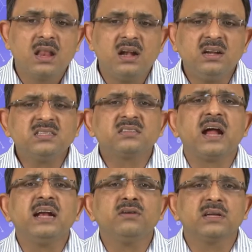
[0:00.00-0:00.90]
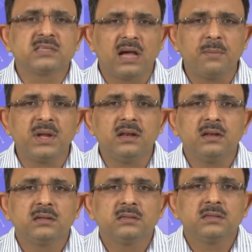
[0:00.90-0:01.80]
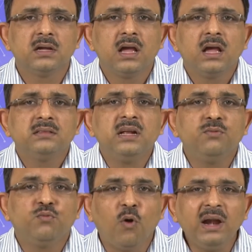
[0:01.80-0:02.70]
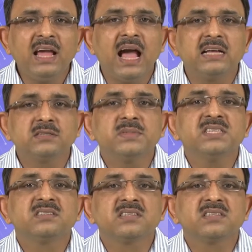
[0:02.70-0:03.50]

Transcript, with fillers: Let us try to examine that what has been